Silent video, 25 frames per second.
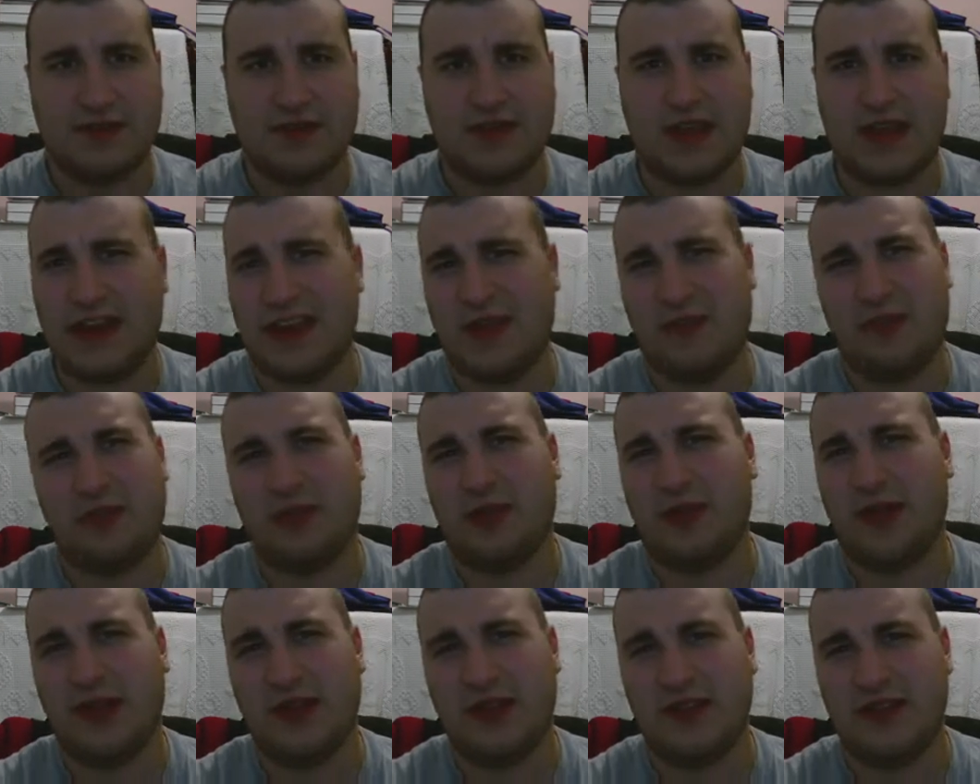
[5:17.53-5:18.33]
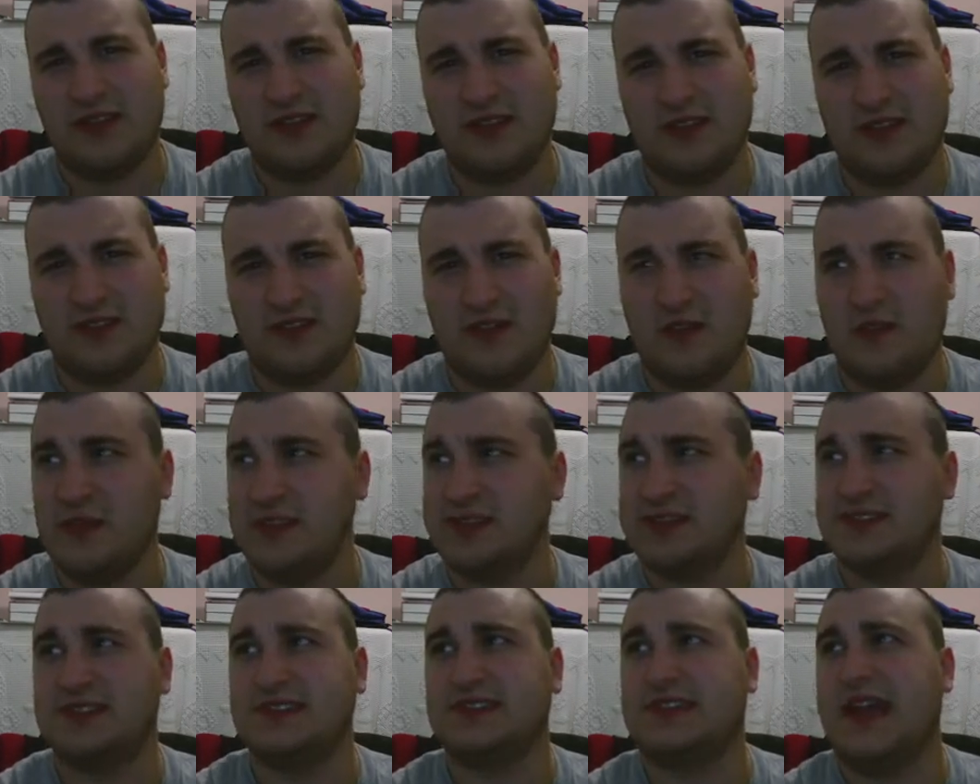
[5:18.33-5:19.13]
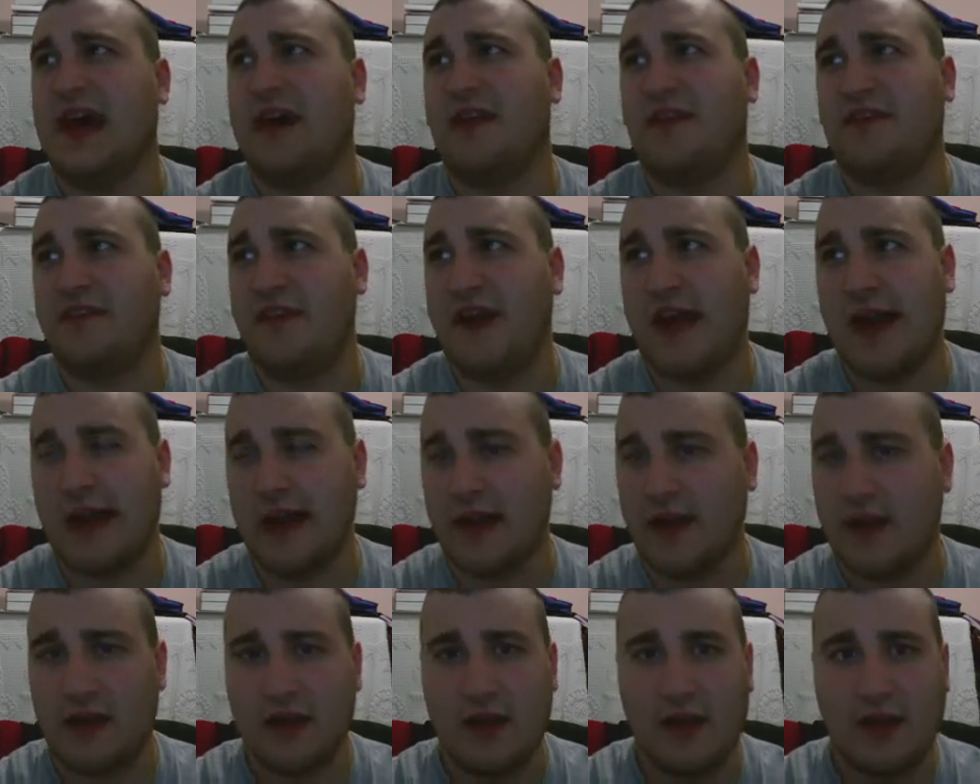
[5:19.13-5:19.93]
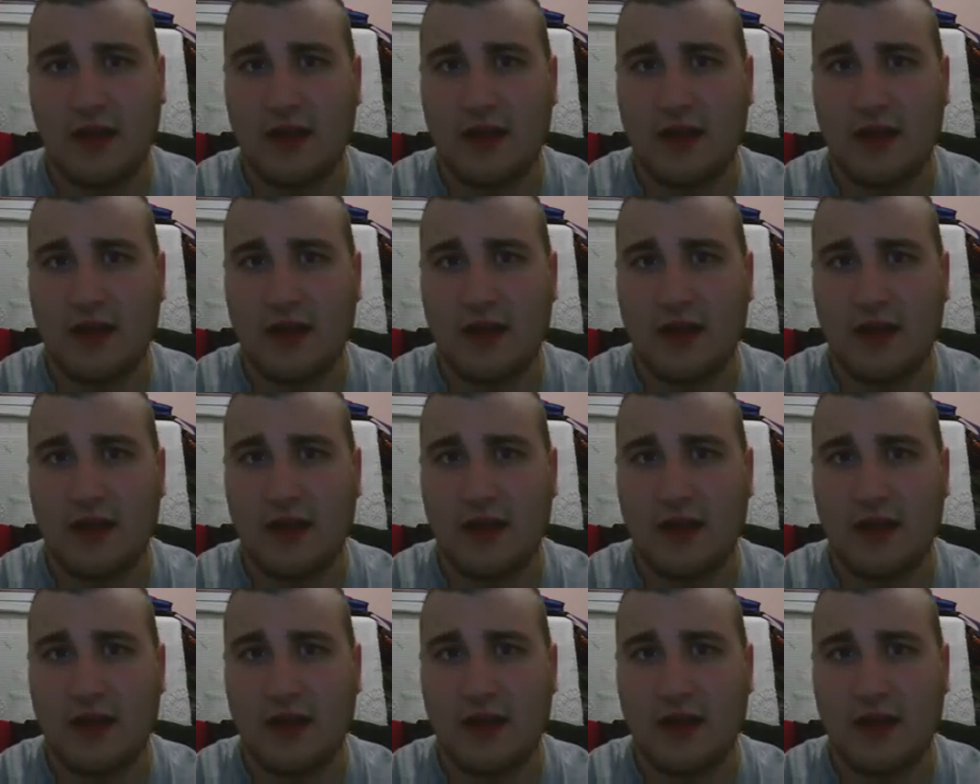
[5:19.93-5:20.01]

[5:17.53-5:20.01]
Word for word: that he played. You know, Mrs. Doubtfire.